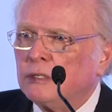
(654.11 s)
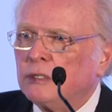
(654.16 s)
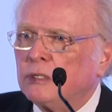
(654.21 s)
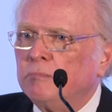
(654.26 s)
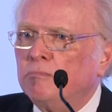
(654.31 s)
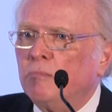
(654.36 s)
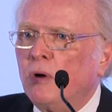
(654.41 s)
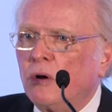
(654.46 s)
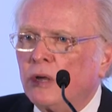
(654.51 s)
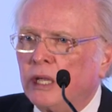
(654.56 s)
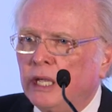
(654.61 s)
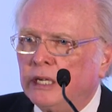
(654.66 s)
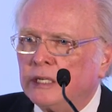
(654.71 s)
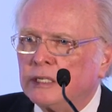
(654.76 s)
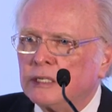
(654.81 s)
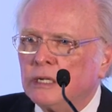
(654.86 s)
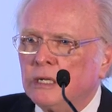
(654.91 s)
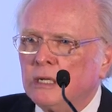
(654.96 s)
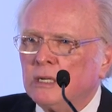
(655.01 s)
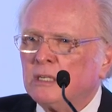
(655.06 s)
to mock
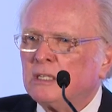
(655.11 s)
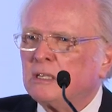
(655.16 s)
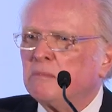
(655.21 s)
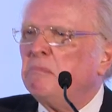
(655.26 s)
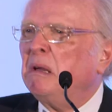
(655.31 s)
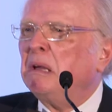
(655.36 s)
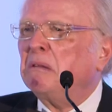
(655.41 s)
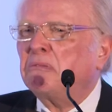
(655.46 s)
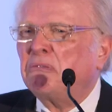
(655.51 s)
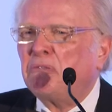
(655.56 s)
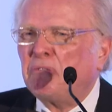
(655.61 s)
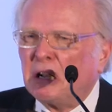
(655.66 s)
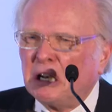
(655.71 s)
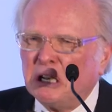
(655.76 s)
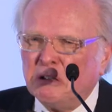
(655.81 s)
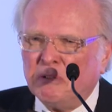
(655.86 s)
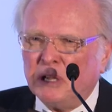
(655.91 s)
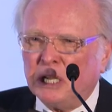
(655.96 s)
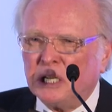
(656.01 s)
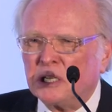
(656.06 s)
it, to make fun
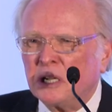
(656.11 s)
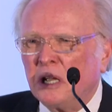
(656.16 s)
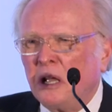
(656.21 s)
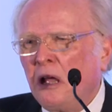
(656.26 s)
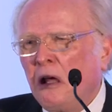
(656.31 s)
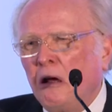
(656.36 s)
of it.